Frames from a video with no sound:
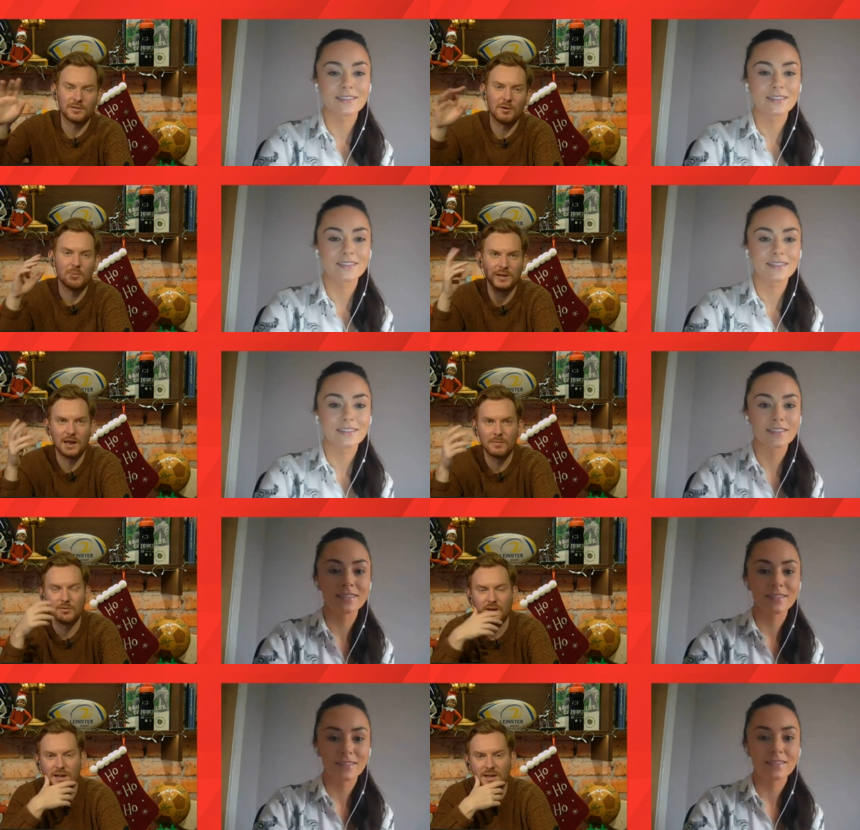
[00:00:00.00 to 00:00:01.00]
Speaker 1: and that would be the name of
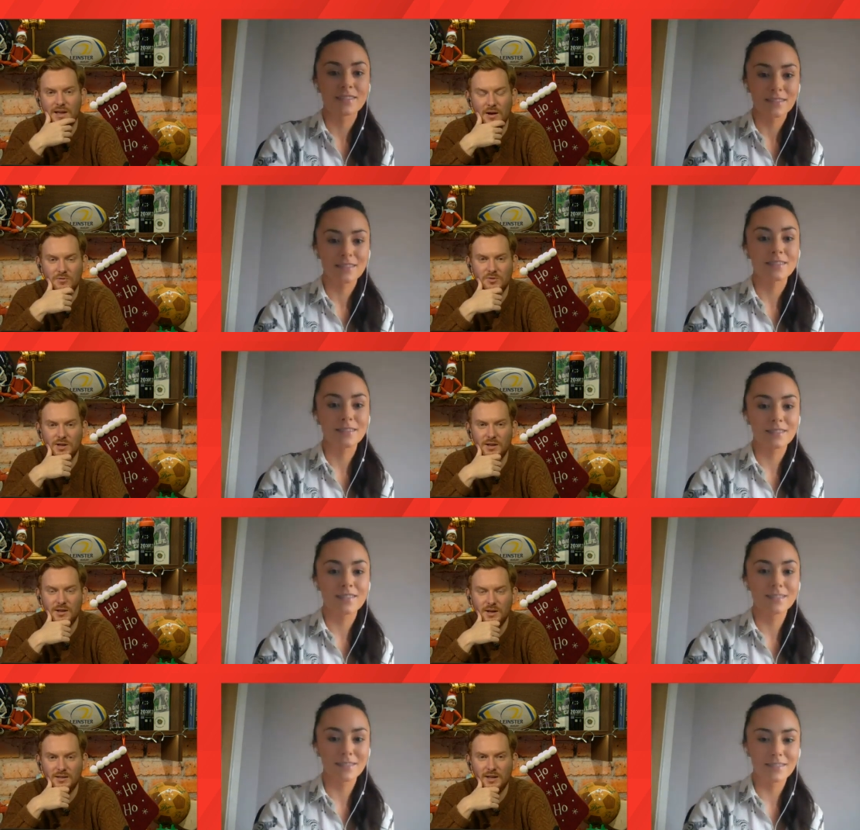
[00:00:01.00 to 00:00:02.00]
a, a kick out routine.
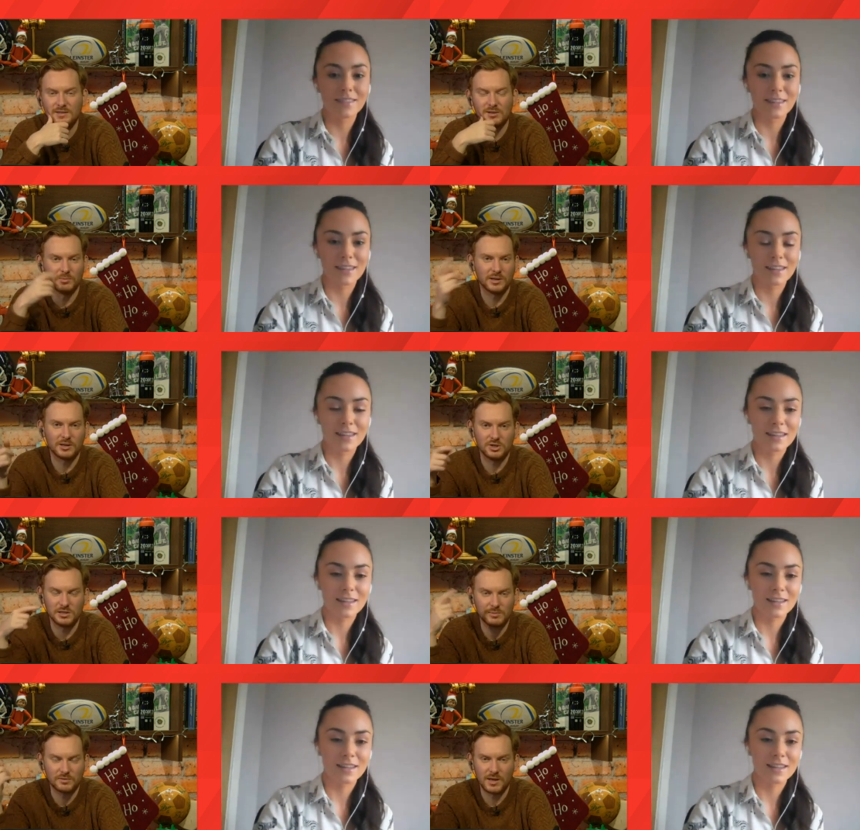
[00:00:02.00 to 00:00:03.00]
Mm-hmm. That's something that she seems
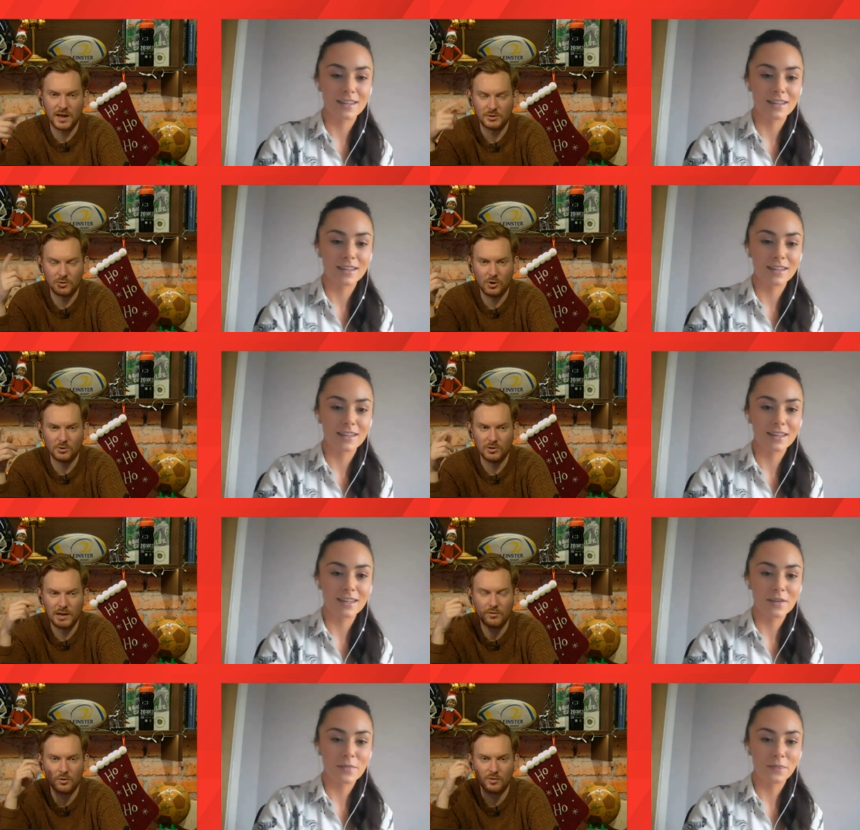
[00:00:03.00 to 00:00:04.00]
to have taken to a whole new
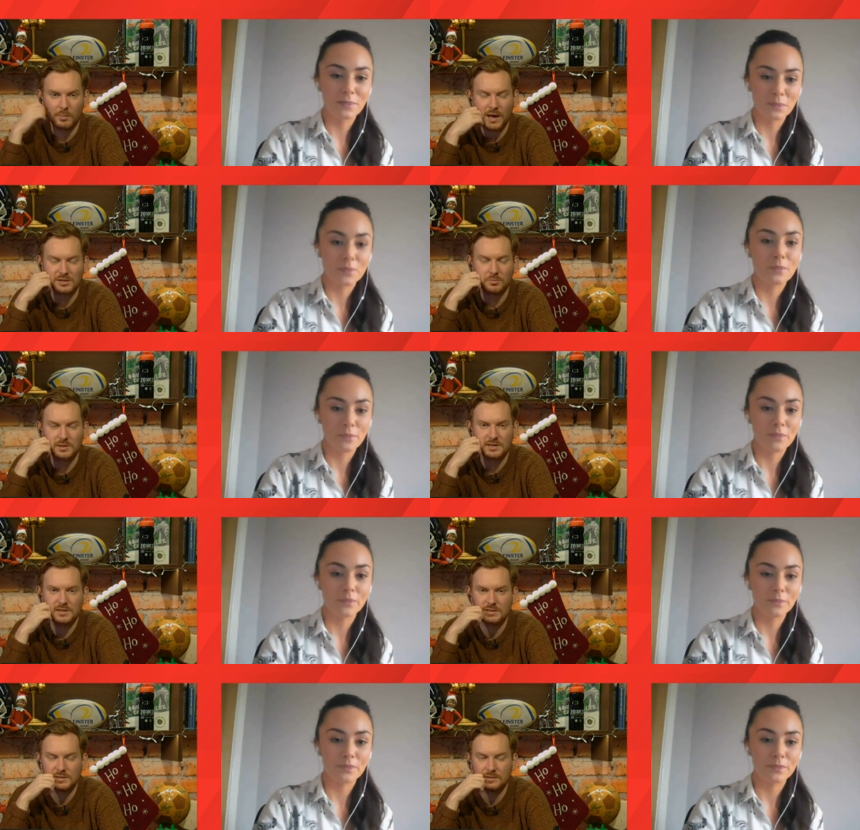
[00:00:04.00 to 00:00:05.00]
level over the past couple of
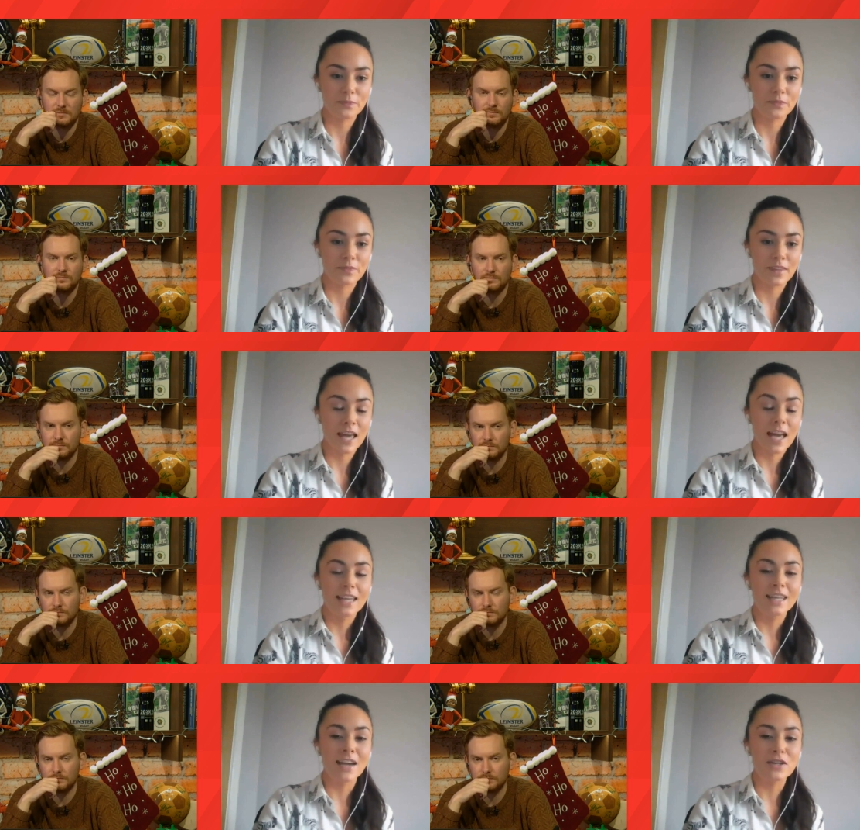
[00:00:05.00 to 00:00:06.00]
seasons.
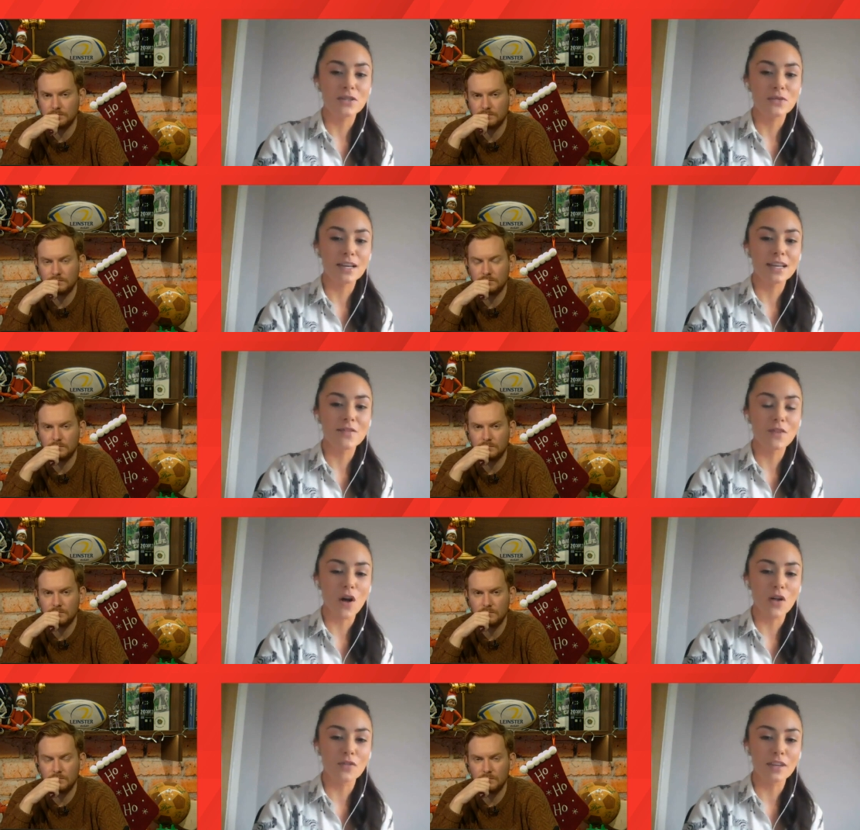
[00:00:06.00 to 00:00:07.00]
Speaker 2: Yeah, she's really
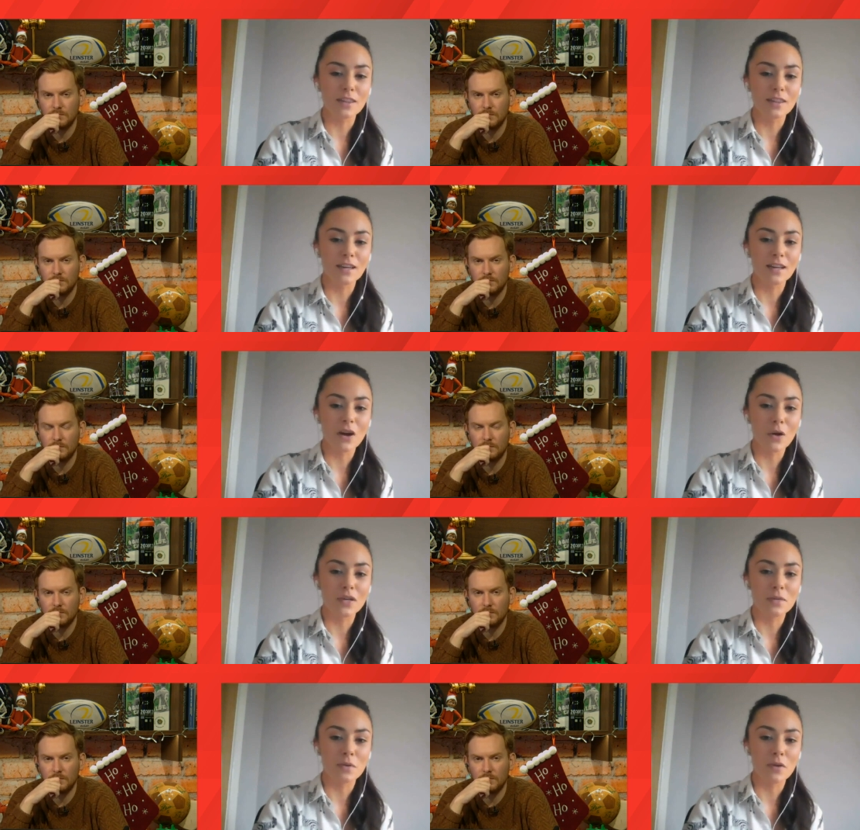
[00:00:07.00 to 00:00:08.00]
evolving the
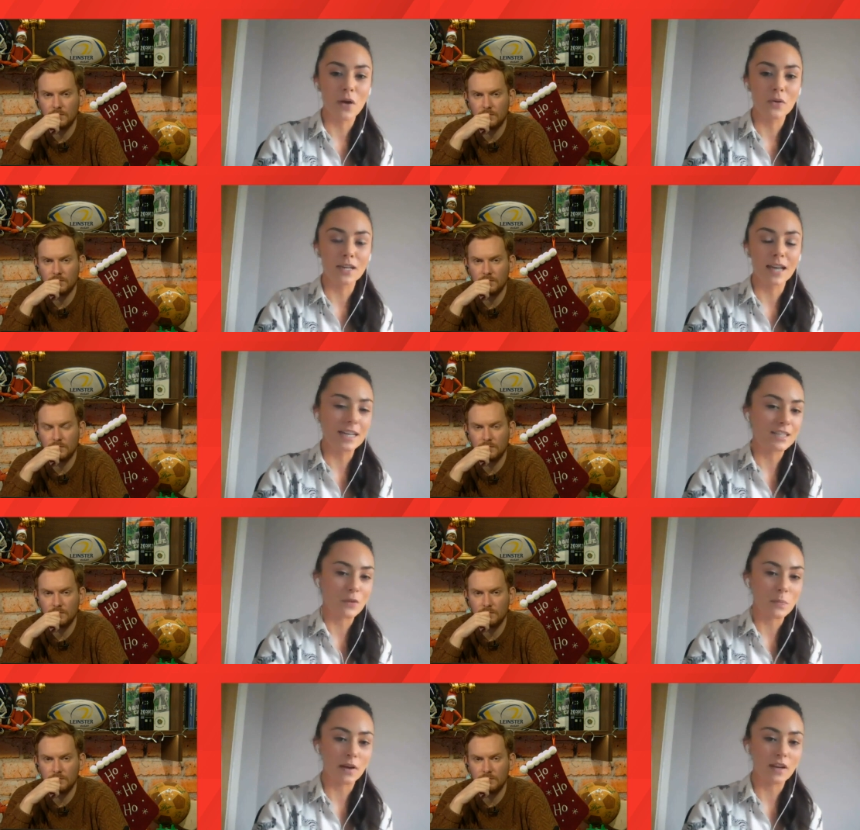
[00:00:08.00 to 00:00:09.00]
goalkeeper role in ladies
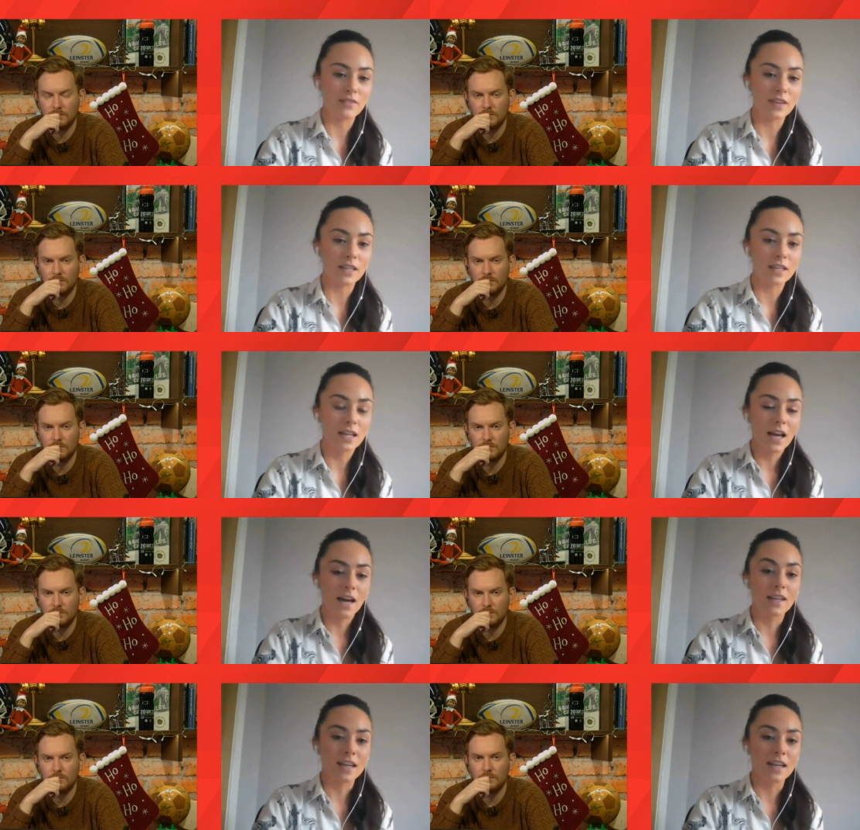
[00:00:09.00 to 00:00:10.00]
football, I feel.
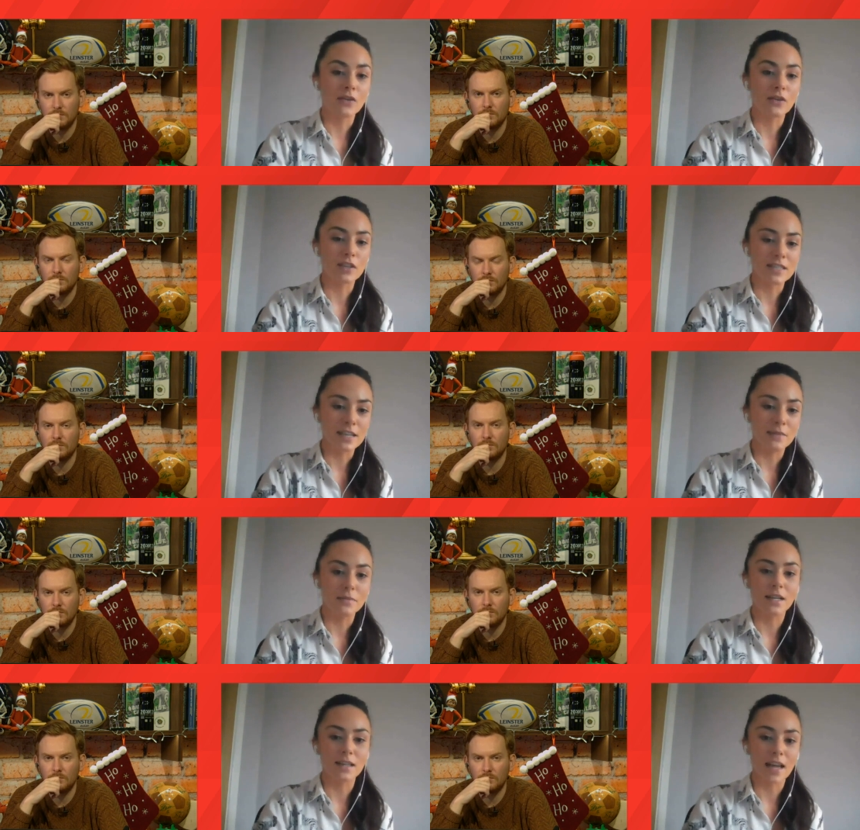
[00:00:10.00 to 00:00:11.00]
And I think other
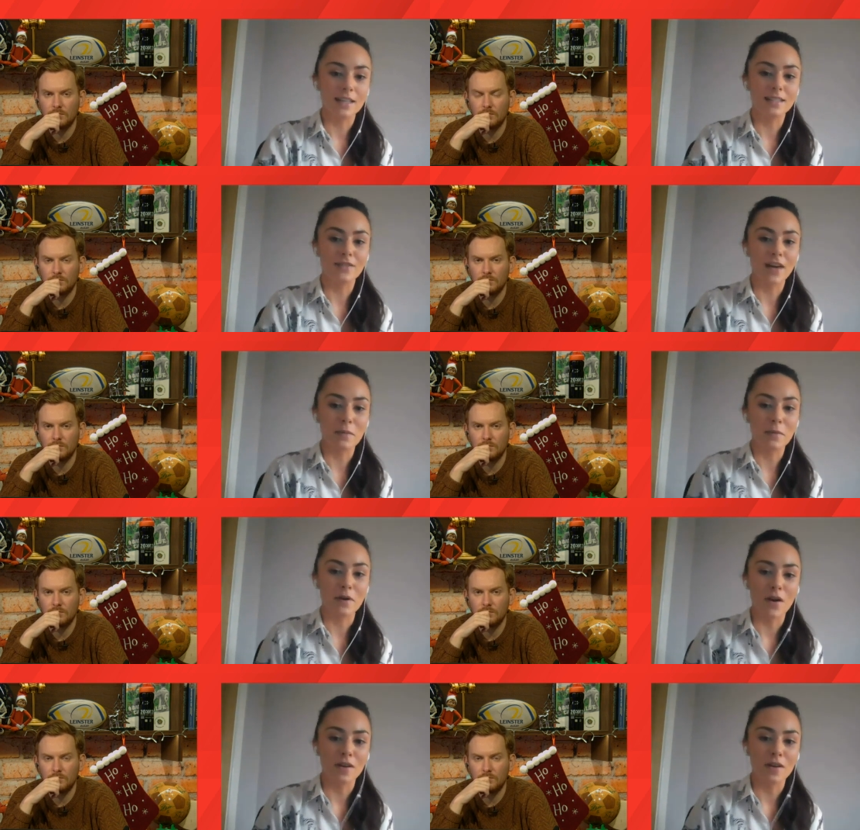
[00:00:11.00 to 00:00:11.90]
teams are then developing